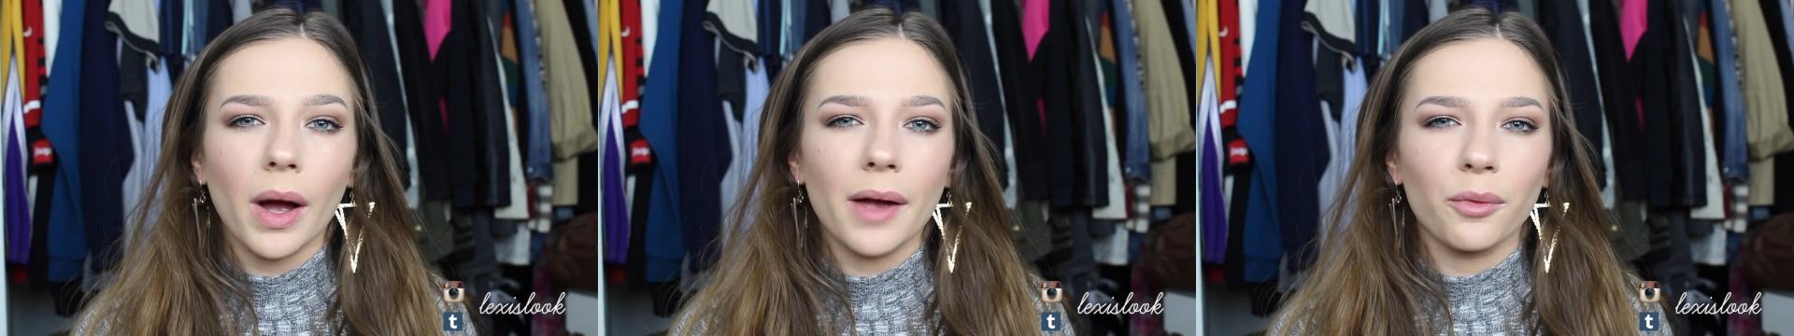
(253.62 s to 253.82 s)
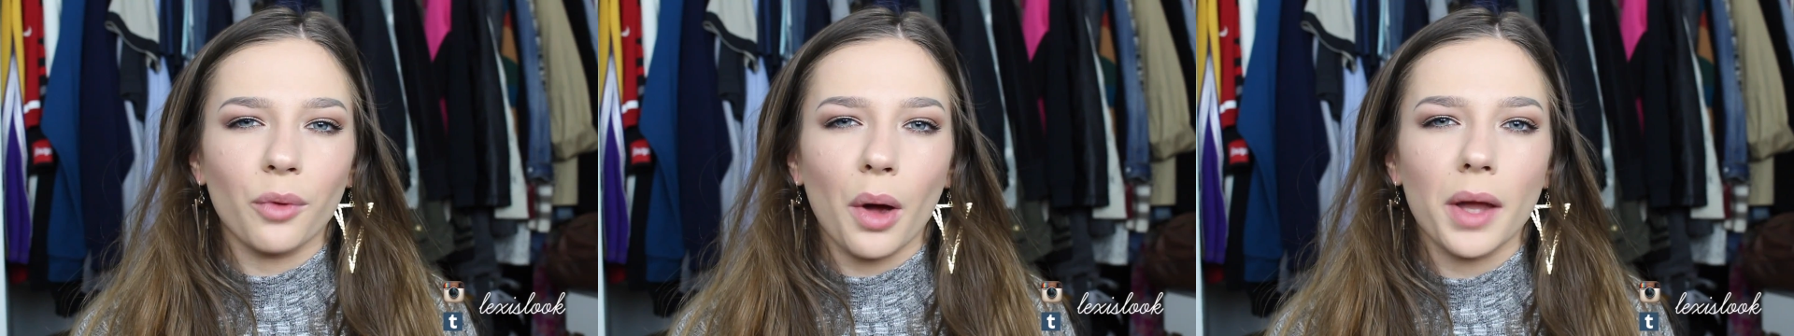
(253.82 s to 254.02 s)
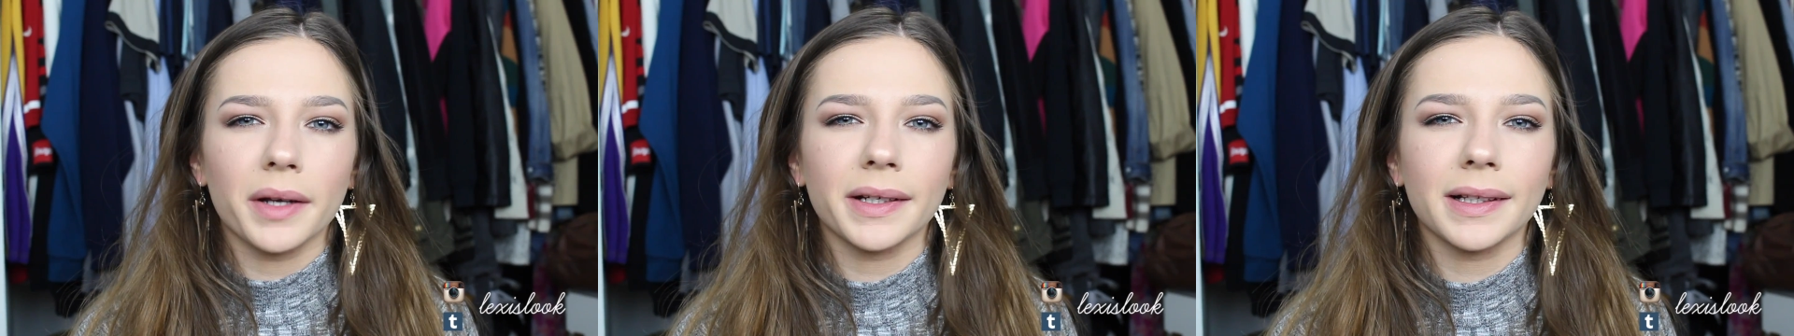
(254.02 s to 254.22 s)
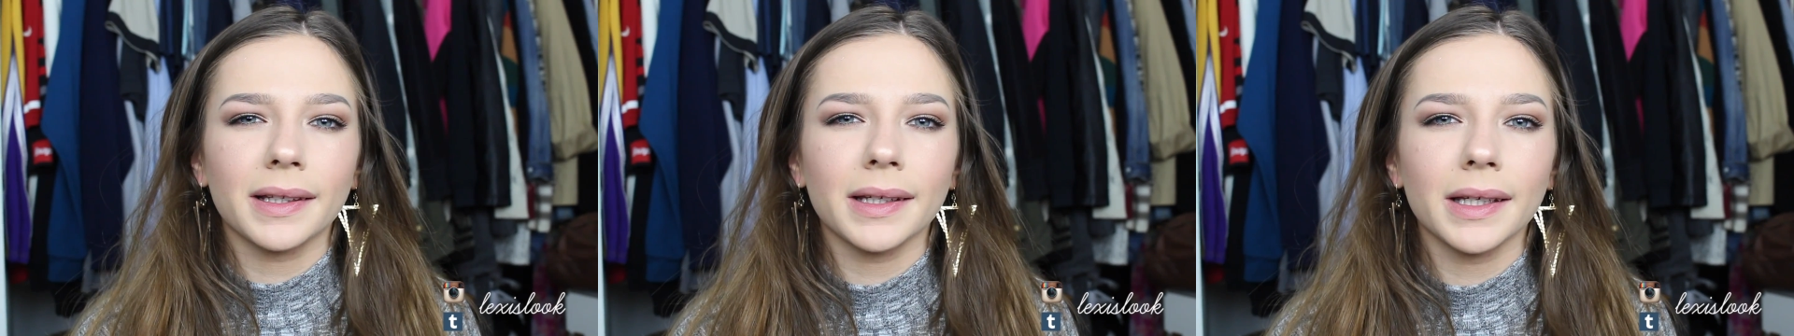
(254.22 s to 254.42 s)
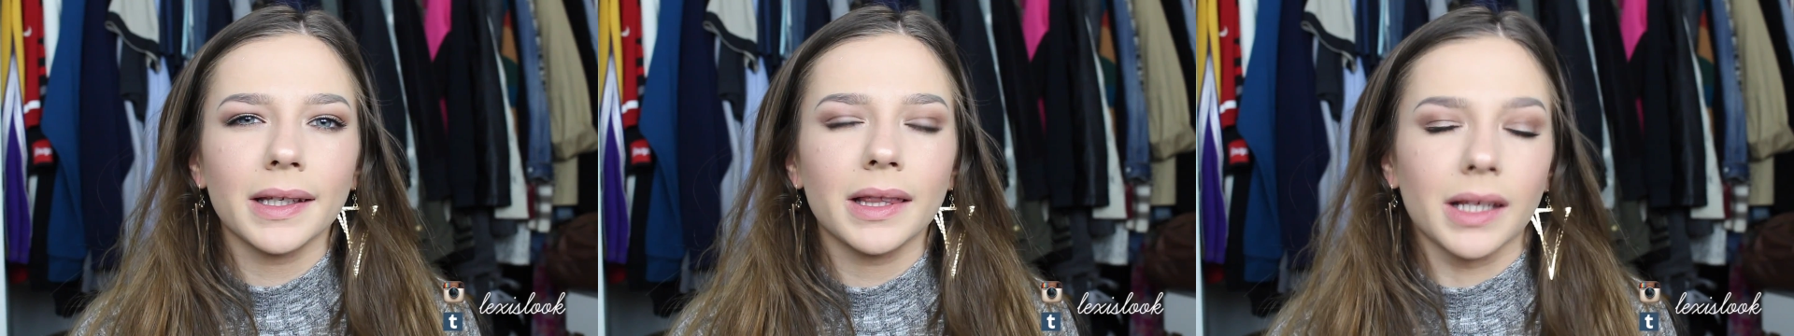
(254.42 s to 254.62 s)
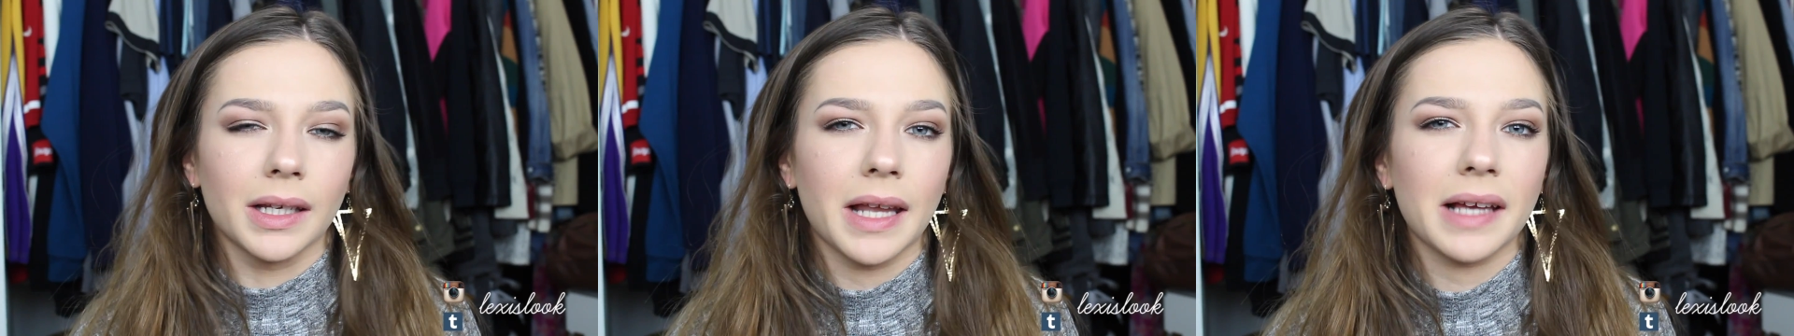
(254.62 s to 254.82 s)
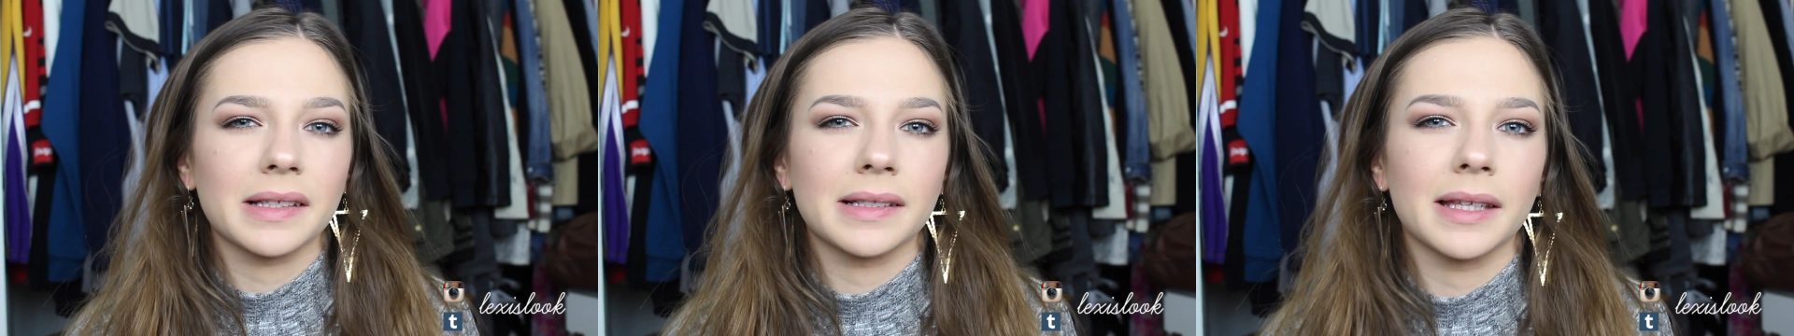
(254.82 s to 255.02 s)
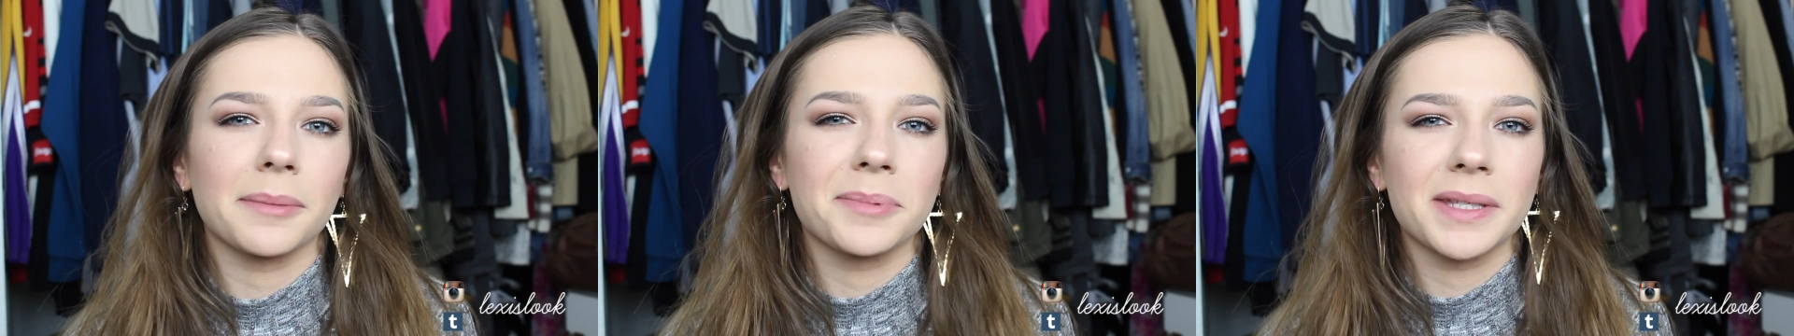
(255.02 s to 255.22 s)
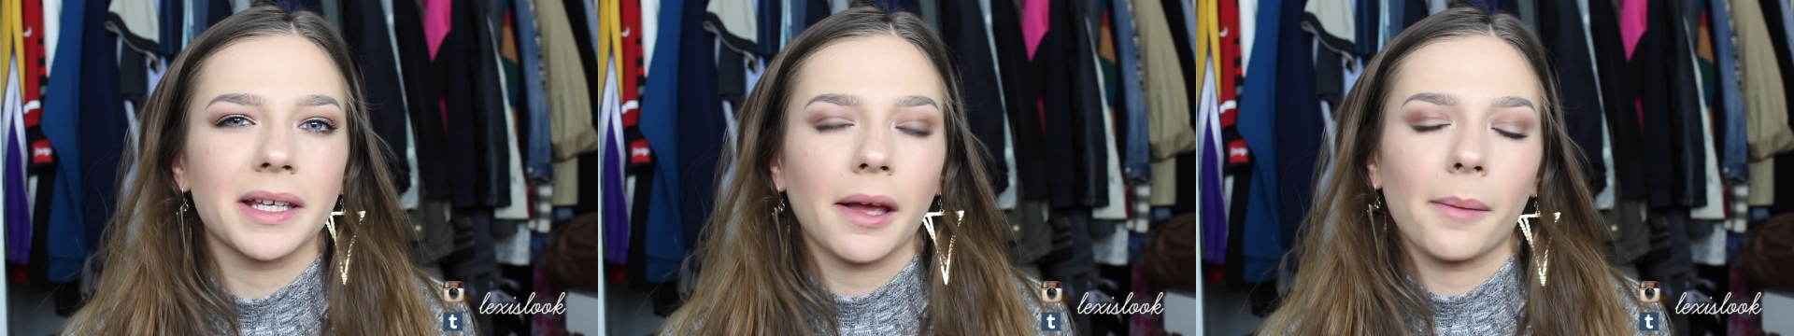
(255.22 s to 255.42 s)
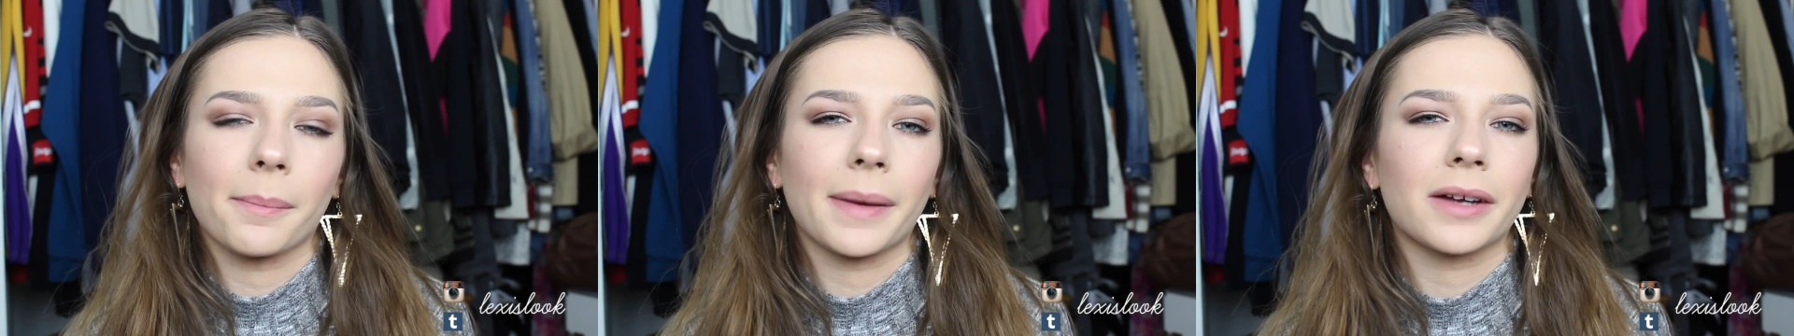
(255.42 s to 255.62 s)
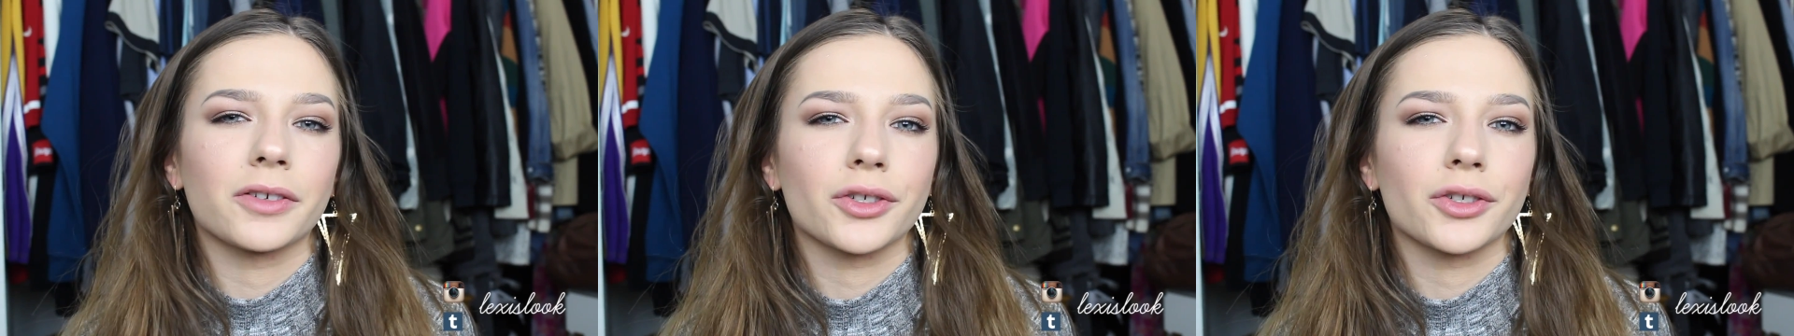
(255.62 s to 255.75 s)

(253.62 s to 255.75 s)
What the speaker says: ironically, the next lipstick I'm about